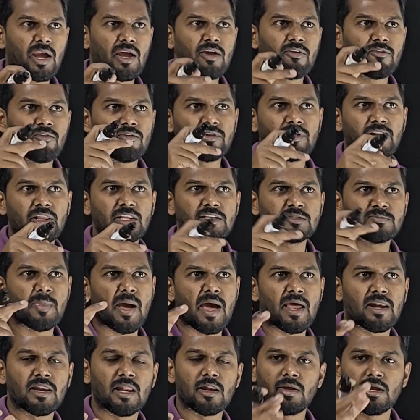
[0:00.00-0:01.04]
okay, if it is
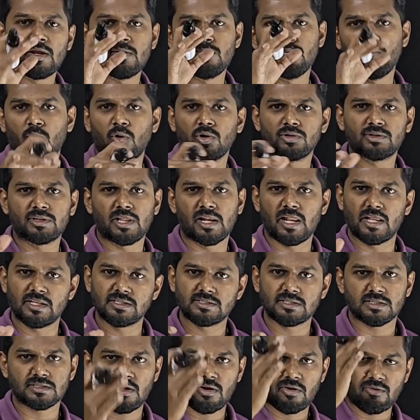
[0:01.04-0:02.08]
parallel in both the
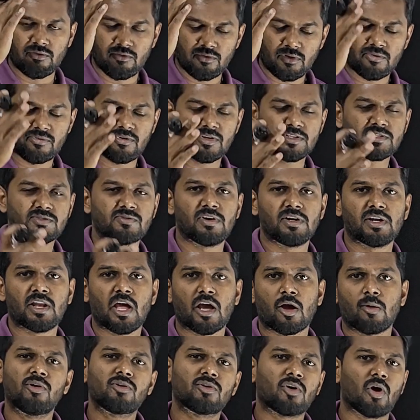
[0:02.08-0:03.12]
lenses, first we'll
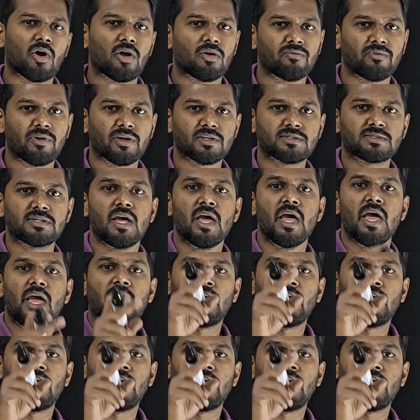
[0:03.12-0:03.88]
talk about convex.